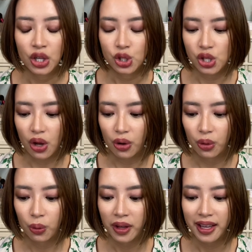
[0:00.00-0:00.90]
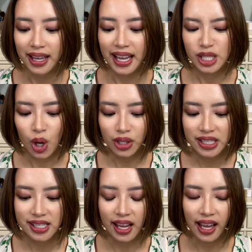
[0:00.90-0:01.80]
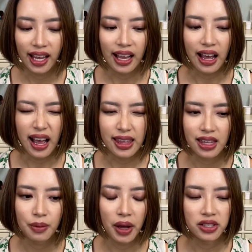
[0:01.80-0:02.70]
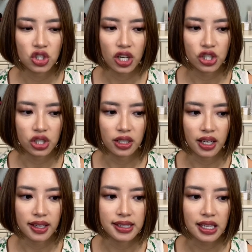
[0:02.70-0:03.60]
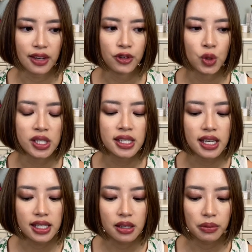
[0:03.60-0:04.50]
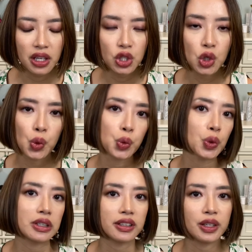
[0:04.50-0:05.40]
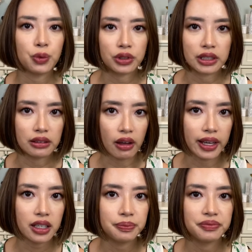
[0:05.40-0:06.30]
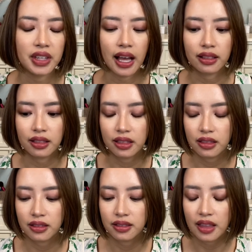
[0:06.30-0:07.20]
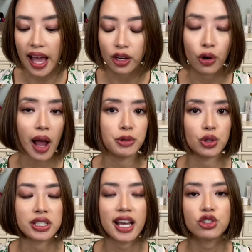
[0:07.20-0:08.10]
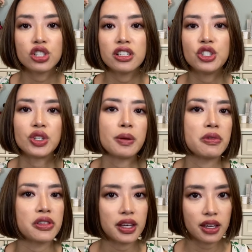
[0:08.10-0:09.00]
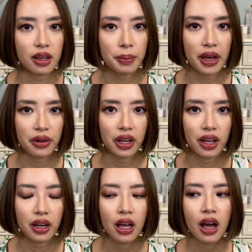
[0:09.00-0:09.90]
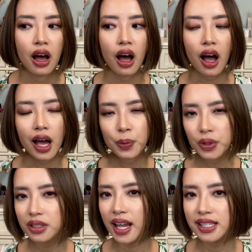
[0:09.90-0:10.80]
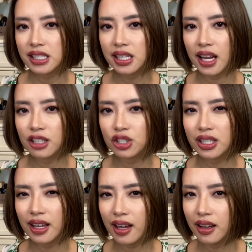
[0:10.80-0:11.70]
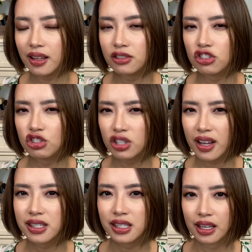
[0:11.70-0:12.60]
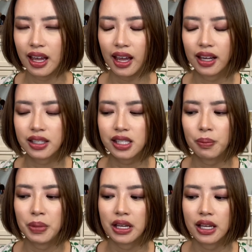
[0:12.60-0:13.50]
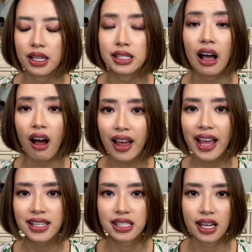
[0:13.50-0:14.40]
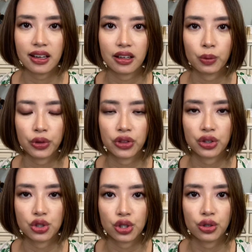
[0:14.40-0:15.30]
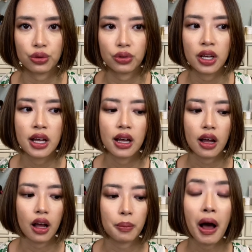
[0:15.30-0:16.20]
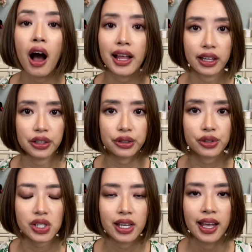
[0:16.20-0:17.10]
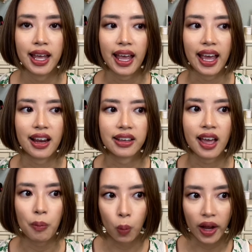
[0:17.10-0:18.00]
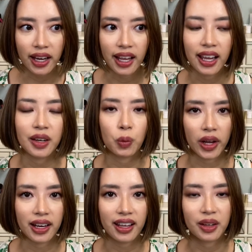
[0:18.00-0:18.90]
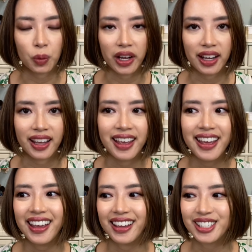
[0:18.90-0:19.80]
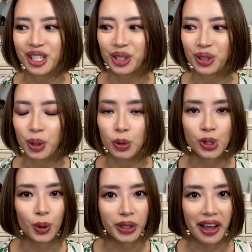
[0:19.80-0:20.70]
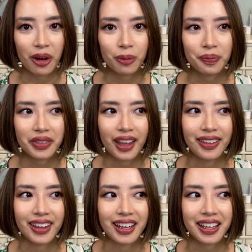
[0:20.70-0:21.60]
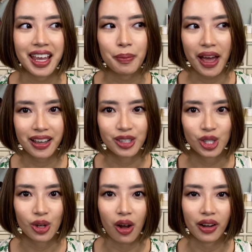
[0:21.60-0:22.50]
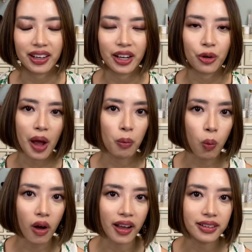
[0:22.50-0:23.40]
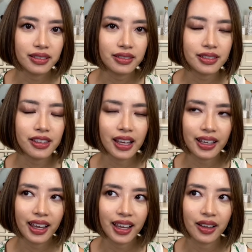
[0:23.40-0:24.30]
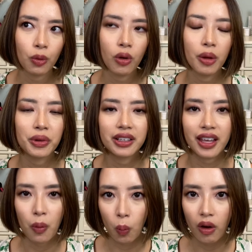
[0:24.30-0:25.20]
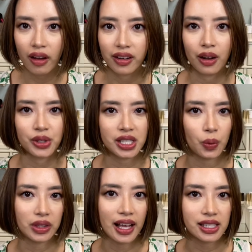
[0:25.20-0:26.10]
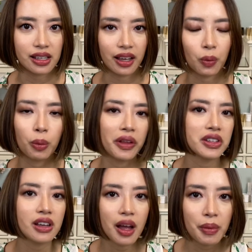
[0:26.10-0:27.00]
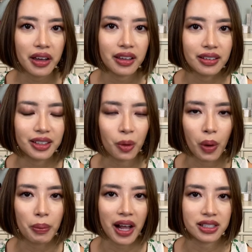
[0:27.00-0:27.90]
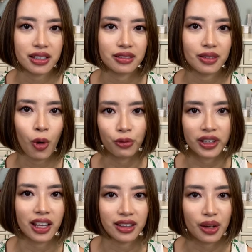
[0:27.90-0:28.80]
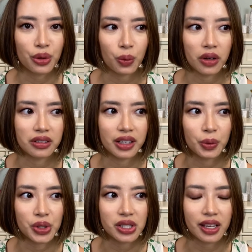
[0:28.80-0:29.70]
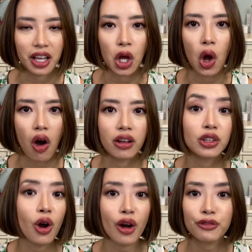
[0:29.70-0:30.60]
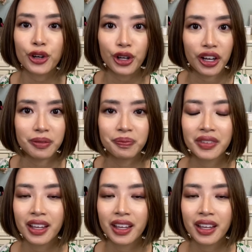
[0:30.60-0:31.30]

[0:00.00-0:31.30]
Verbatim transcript: So it's hard to say. I think my suggestion is if you see something you really, really like that that grabbed your attention, you keep thinking about it, I wouldn't hesitate to get it just in case because I hesitated with the Dune um, highlighters and I kept waiting and waiting and waiting until it was sold out and then it came back in stock and I grabbed one thinking, well, I'm going to get one and I'll see what that's like. Well, by the time I, you know, went back to hopefully get the other one, it was like gone, gone for good.